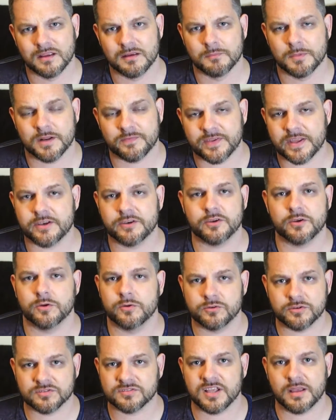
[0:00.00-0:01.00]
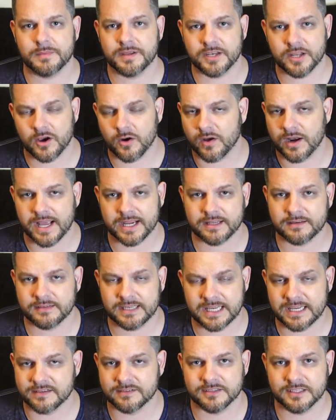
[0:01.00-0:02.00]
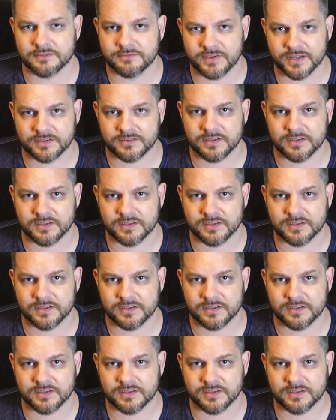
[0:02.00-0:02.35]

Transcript: But if they do, just let me know and I can easily fix